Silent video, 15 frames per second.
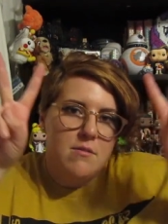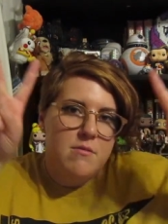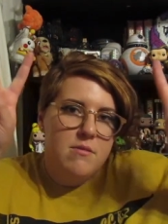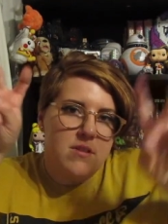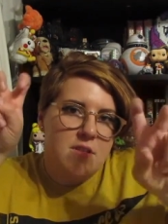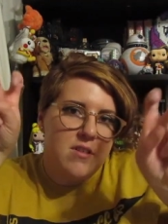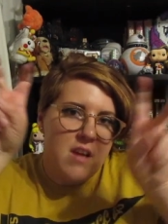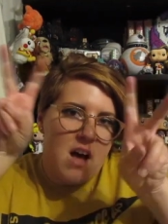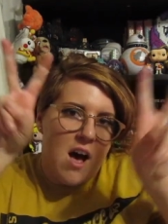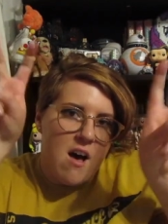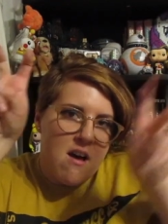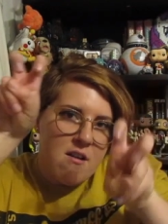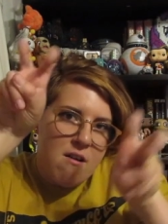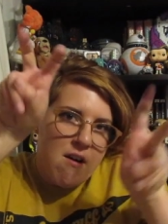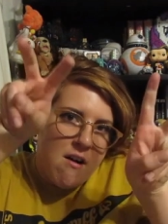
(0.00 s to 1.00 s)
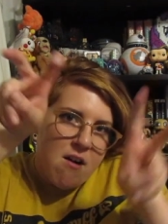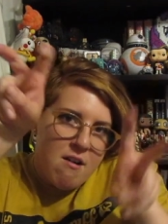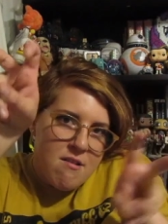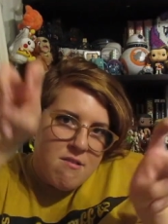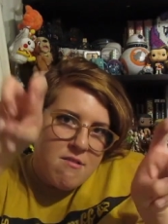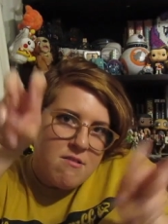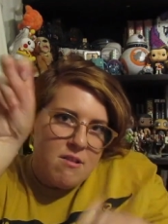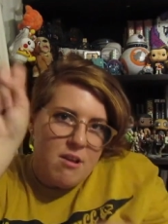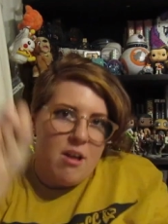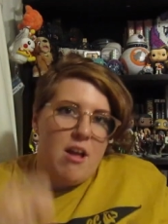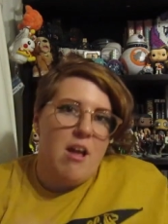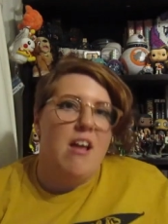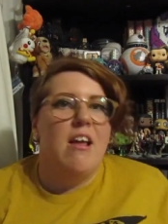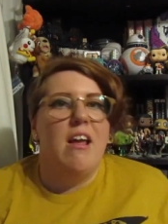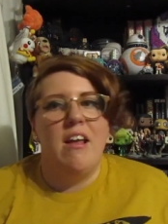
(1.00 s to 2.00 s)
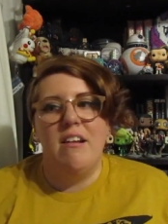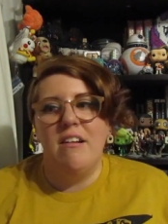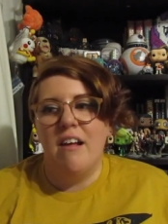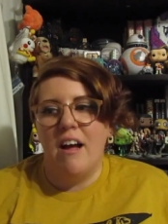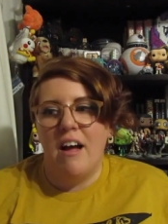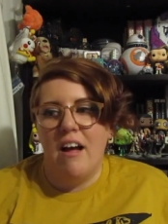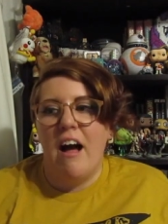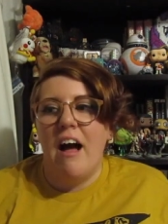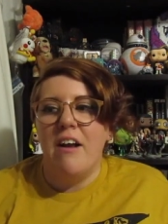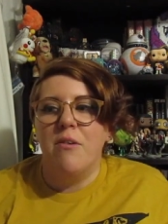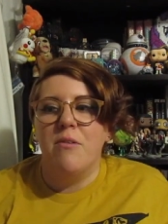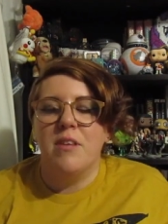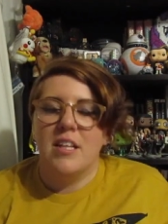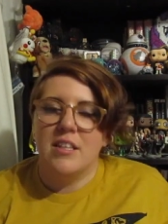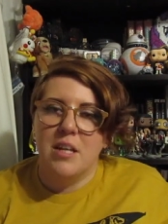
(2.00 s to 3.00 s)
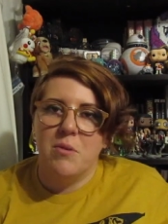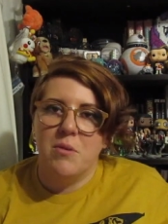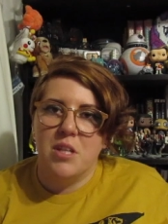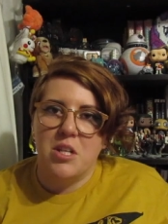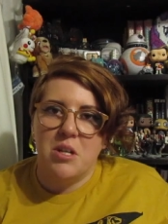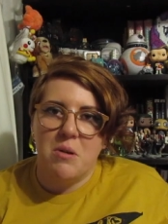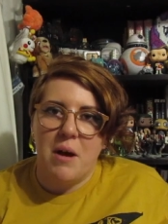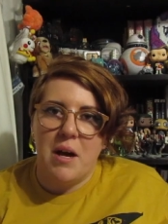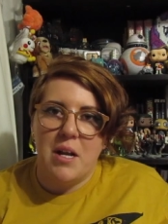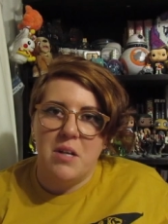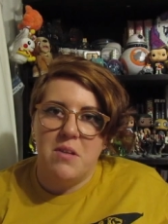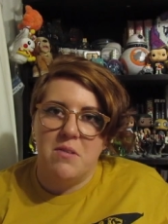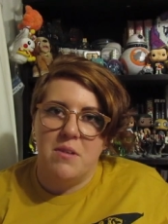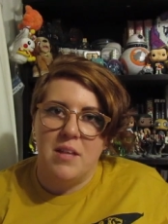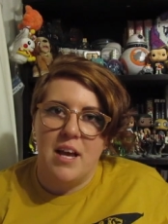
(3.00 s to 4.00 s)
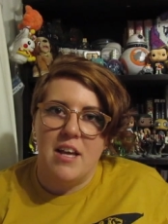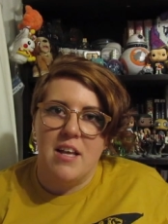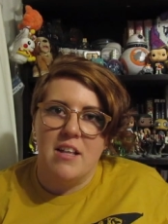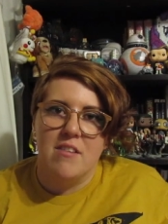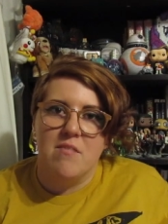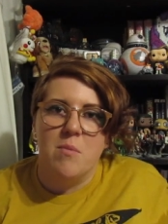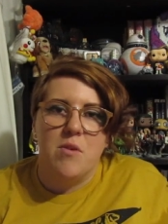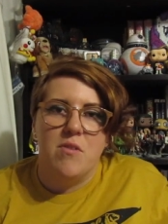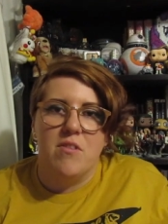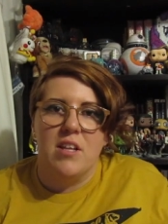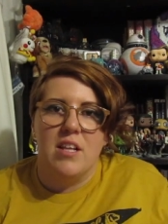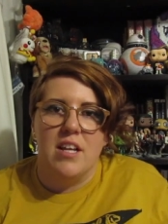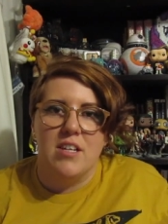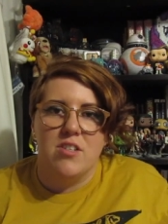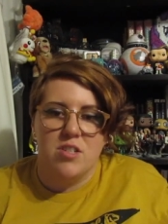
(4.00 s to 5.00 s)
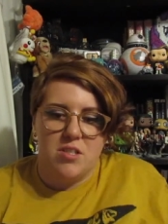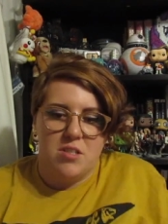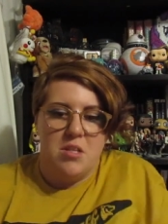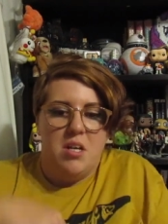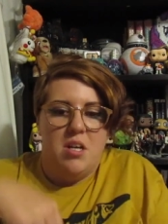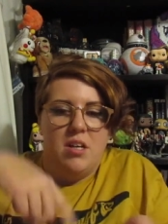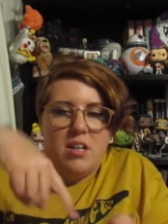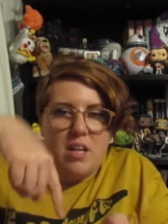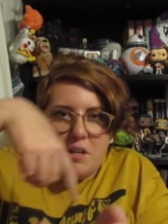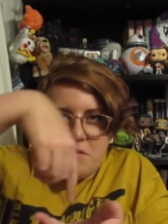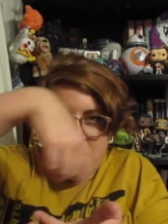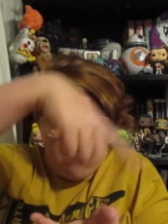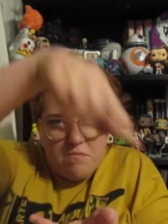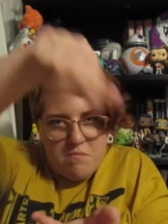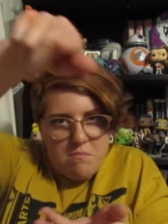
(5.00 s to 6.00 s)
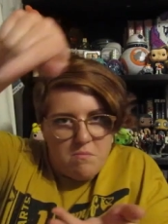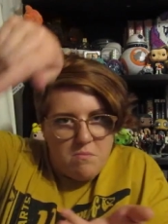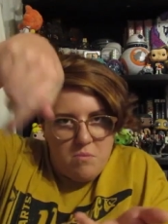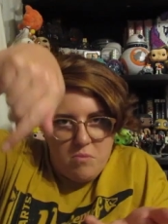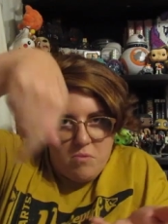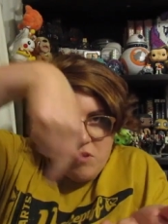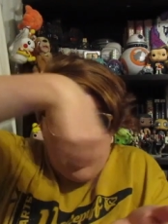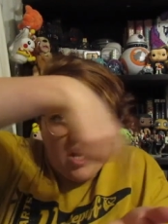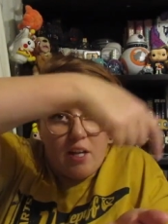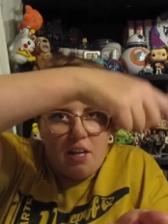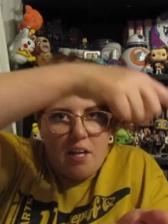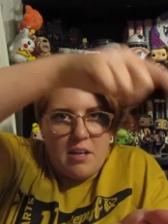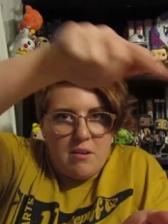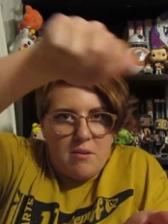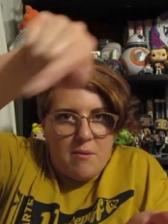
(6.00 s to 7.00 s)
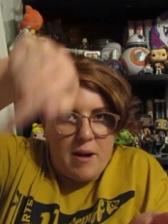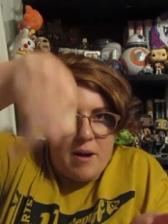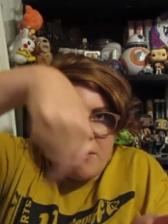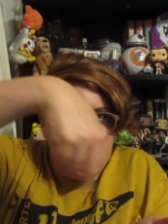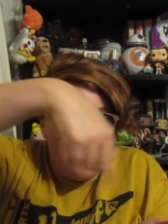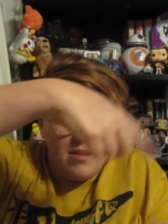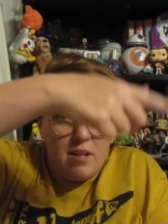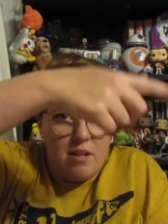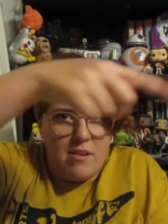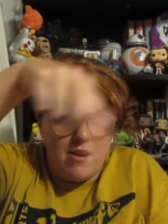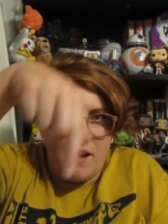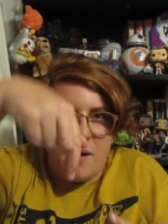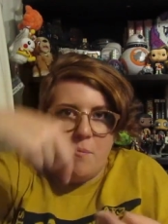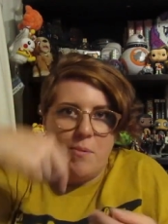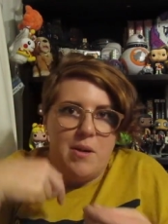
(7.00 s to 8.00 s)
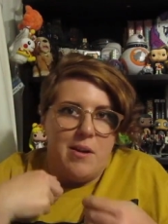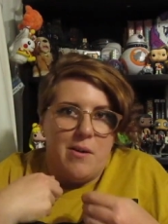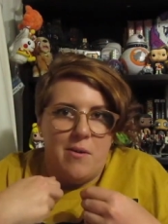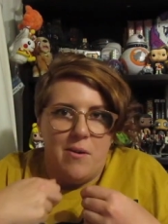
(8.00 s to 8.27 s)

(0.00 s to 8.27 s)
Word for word: subtle, and I don't think they really know how to do that. It's mostly, like, just kind of talking around the topic,